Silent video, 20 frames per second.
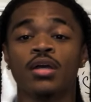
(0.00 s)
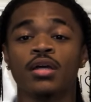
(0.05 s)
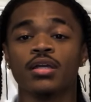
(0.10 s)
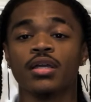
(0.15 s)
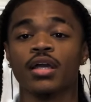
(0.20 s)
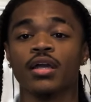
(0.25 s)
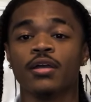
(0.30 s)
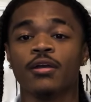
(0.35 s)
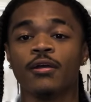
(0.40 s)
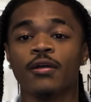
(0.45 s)

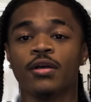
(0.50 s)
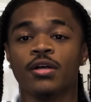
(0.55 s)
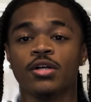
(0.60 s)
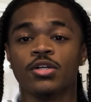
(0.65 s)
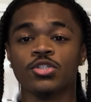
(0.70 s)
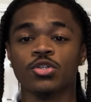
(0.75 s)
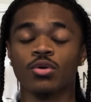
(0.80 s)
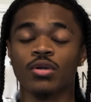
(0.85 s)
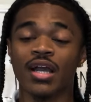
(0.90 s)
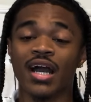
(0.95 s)
Okay.
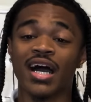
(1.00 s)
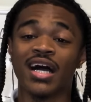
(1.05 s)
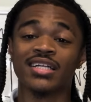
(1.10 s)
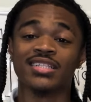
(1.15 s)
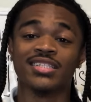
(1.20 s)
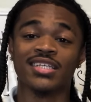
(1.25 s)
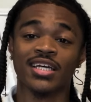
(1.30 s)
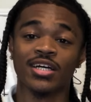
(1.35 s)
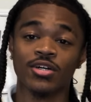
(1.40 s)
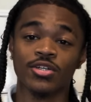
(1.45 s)
So God
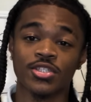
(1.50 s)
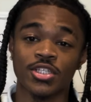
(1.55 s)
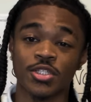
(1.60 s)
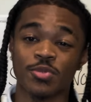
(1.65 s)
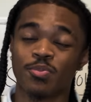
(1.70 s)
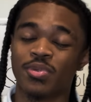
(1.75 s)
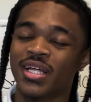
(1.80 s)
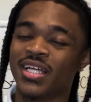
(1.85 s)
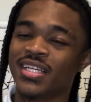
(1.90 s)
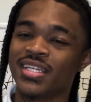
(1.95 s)
tells us
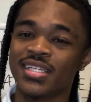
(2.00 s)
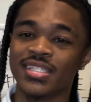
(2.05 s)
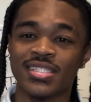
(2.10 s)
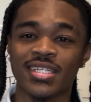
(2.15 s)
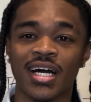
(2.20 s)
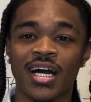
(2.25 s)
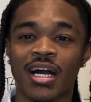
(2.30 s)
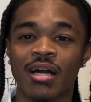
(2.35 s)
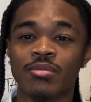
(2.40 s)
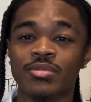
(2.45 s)
plenty of
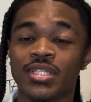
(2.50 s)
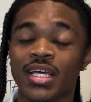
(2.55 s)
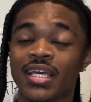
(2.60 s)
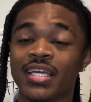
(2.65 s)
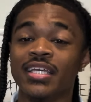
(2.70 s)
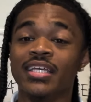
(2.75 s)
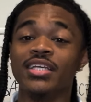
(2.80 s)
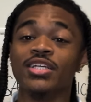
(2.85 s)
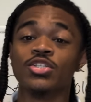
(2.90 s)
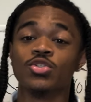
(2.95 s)
times that
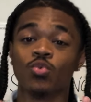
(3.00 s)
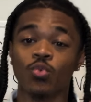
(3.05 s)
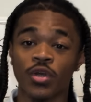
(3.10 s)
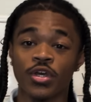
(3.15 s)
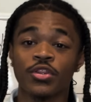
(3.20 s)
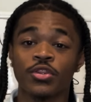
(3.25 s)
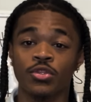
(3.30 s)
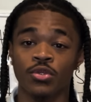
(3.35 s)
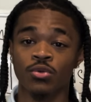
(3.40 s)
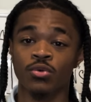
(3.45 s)
he is
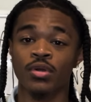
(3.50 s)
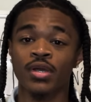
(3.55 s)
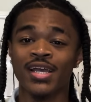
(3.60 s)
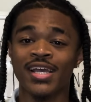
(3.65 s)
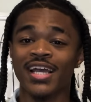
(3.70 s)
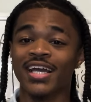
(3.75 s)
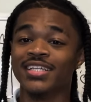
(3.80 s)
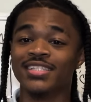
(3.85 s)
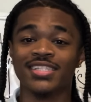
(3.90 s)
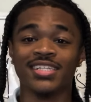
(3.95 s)
with you,
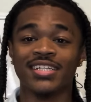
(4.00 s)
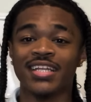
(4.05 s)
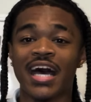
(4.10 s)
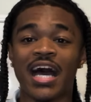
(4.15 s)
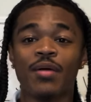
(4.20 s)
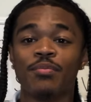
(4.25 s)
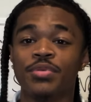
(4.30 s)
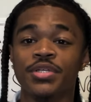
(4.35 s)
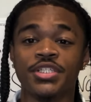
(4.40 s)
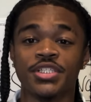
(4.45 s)
and to
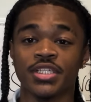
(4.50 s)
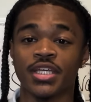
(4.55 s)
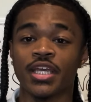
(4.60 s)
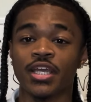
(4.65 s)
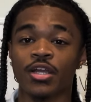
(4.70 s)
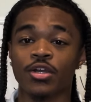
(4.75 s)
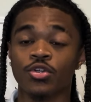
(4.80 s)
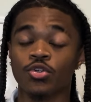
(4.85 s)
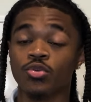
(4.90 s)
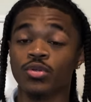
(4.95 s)
not be
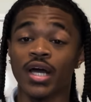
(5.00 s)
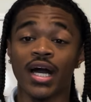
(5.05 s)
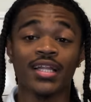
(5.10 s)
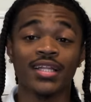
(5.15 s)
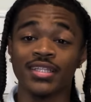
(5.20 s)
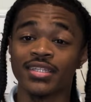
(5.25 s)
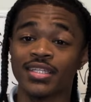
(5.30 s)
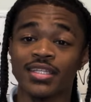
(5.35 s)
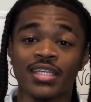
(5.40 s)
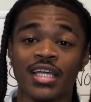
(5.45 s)
scared. Do not
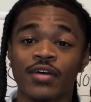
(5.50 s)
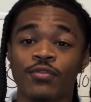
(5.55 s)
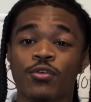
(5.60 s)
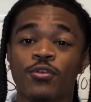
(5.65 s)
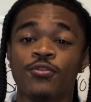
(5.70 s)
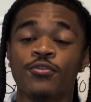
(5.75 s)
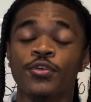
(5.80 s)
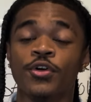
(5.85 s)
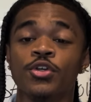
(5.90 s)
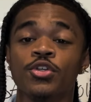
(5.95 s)
let the devil
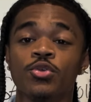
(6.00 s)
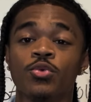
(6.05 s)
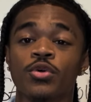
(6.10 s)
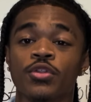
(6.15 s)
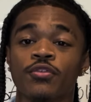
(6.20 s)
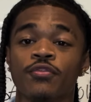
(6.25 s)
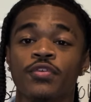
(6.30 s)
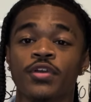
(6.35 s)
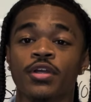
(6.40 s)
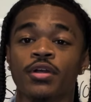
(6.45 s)
fill you
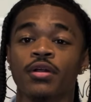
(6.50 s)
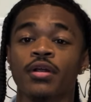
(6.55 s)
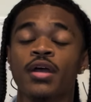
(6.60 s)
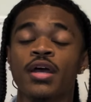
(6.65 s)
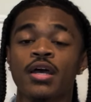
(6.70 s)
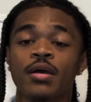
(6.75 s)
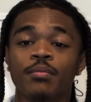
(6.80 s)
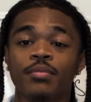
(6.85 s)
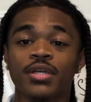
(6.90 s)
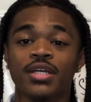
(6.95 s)
with fear,
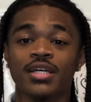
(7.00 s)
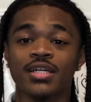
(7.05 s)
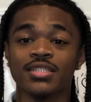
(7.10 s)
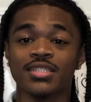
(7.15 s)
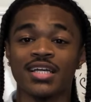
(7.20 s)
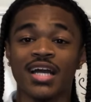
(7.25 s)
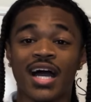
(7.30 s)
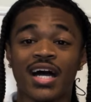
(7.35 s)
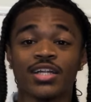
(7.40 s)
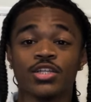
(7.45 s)
because
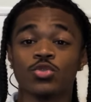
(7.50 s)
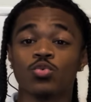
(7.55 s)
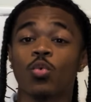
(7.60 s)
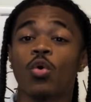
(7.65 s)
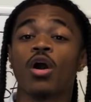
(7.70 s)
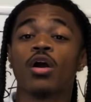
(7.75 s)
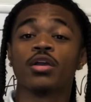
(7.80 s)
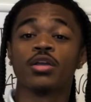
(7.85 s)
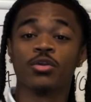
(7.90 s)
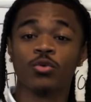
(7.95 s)
God is
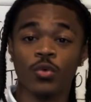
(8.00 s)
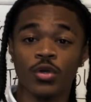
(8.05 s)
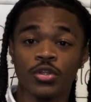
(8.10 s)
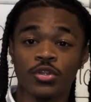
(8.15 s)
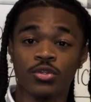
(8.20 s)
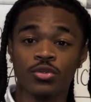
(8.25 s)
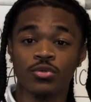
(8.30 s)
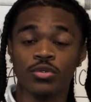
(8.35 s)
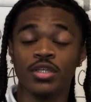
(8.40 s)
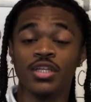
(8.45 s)
walking
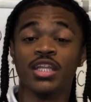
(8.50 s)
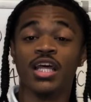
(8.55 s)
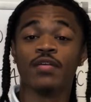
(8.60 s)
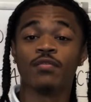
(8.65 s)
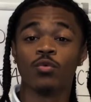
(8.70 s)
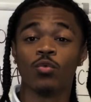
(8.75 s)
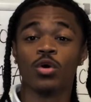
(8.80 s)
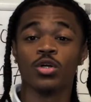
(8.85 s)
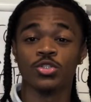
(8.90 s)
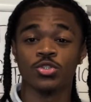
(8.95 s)
with you. The
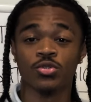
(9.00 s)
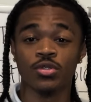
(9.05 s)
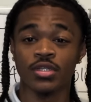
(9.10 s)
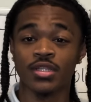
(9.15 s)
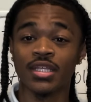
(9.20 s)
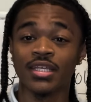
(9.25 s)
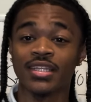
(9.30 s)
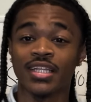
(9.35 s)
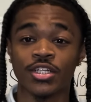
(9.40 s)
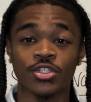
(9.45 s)
devil wants you to
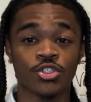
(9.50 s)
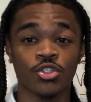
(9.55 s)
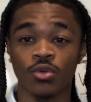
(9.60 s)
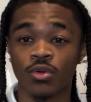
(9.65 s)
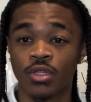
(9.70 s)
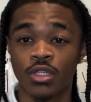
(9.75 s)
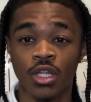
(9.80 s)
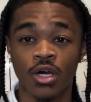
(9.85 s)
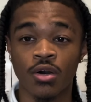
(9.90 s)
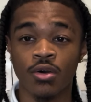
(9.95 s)
think that you're
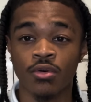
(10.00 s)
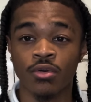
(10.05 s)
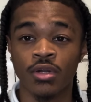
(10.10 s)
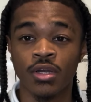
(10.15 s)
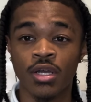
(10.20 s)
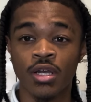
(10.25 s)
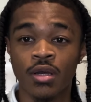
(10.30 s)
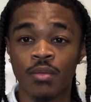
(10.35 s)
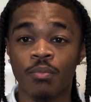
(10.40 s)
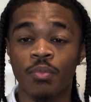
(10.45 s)
alone,
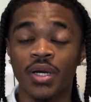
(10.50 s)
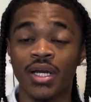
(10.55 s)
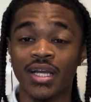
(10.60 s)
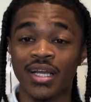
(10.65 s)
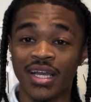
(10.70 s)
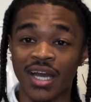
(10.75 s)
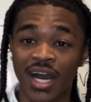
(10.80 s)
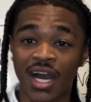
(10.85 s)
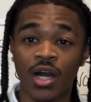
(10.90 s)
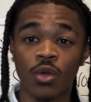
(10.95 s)
but
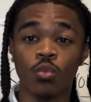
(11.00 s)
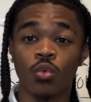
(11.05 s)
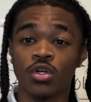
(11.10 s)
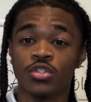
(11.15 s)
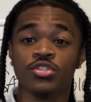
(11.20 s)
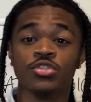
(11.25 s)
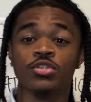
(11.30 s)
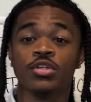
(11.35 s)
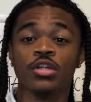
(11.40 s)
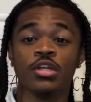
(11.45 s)
God
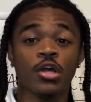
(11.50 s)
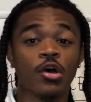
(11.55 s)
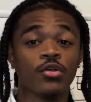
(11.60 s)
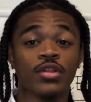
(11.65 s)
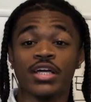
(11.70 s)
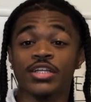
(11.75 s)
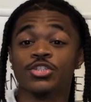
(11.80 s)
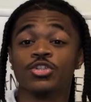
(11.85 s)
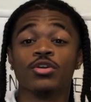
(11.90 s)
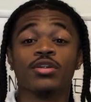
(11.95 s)
wants you to know
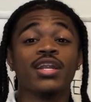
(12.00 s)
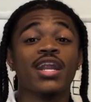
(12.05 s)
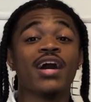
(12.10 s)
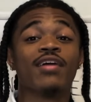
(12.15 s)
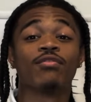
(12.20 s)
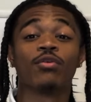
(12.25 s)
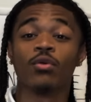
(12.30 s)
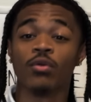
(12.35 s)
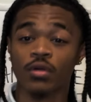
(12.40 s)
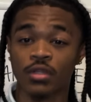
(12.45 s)
that you're
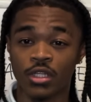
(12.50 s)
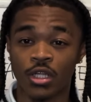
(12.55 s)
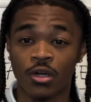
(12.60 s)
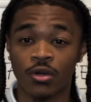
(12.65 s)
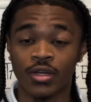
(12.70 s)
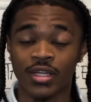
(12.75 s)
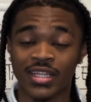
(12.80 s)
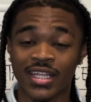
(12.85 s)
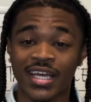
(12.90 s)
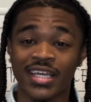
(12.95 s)
never
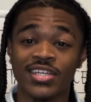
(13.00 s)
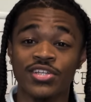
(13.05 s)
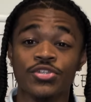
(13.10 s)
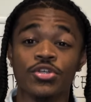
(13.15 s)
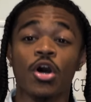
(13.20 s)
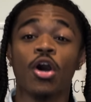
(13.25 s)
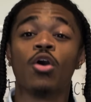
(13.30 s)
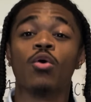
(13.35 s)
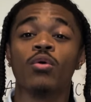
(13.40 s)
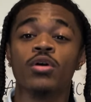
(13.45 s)
alone and that he's
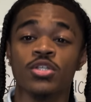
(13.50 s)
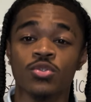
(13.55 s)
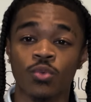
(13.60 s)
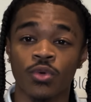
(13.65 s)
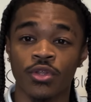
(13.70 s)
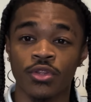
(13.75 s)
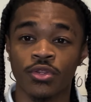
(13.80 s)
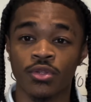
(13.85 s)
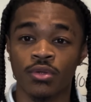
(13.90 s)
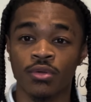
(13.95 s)
always
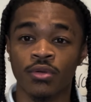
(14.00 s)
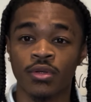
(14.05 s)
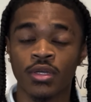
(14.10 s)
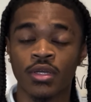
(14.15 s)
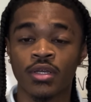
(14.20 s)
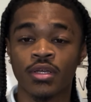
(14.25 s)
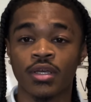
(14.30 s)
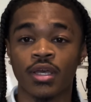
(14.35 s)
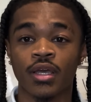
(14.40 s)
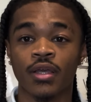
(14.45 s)
with you.
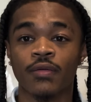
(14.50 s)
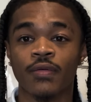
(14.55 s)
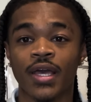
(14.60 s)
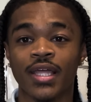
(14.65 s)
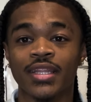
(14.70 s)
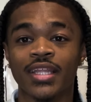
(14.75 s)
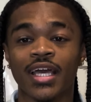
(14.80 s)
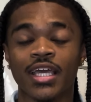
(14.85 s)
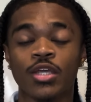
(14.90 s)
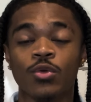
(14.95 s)
Okay,
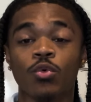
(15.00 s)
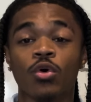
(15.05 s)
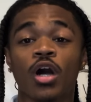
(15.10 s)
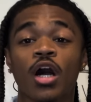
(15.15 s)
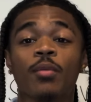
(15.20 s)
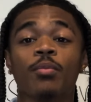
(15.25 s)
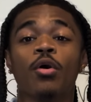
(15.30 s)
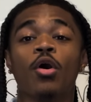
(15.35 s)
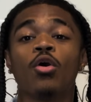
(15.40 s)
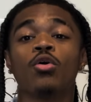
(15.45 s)
and that he will
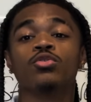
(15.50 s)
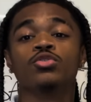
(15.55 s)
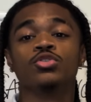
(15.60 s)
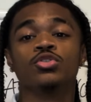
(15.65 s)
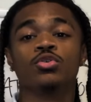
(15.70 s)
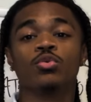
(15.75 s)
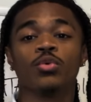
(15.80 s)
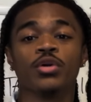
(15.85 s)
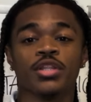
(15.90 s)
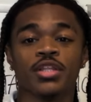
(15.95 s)
uphold
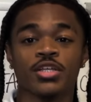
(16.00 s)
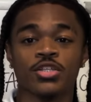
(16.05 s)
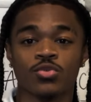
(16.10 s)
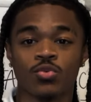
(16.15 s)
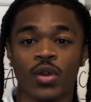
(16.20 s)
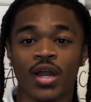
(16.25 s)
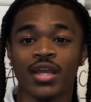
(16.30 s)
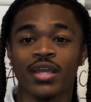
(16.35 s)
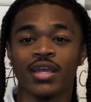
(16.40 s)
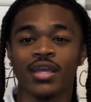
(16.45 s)
you with his
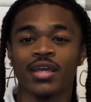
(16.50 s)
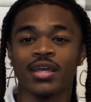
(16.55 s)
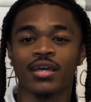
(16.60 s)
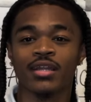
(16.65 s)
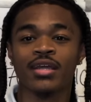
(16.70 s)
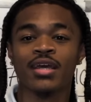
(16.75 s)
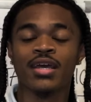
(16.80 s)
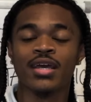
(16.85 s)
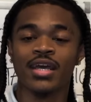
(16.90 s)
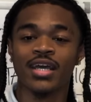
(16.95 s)
right hand
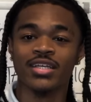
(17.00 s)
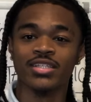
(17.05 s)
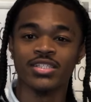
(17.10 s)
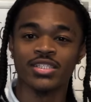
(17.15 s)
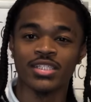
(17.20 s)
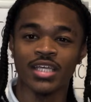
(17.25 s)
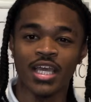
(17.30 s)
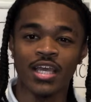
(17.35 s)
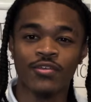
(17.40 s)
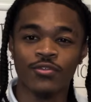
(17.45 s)
and
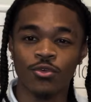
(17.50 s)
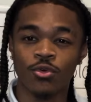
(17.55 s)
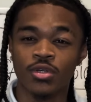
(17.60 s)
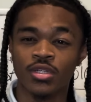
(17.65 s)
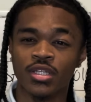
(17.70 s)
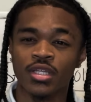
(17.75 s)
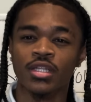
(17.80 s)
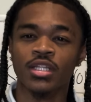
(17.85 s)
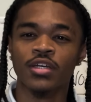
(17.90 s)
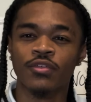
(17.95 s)
save you and
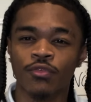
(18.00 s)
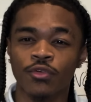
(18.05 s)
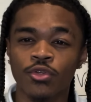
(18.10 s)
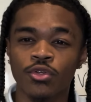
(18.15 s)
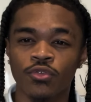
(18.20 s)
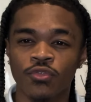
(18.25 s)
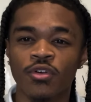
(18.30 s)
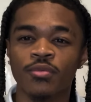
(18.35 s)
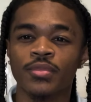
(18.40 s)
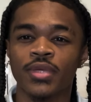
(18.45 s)
deliver you
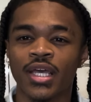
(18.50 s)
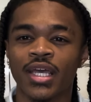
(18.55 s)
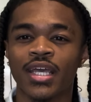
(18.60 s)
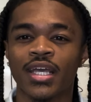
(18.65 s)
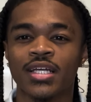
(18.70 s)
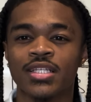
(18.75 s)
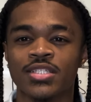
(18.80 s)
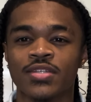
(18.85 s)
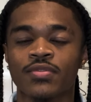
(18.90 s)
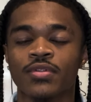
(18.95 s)
from the
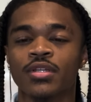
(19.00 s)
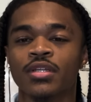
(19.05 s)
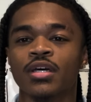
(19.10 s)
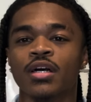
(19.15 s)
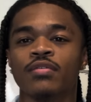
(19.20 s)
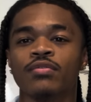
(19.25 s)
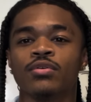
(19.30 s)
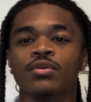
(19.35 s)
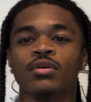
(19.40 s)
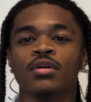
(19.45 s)
hands of the
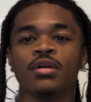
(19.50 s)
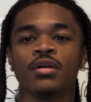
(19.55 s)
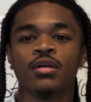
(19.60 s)
devil.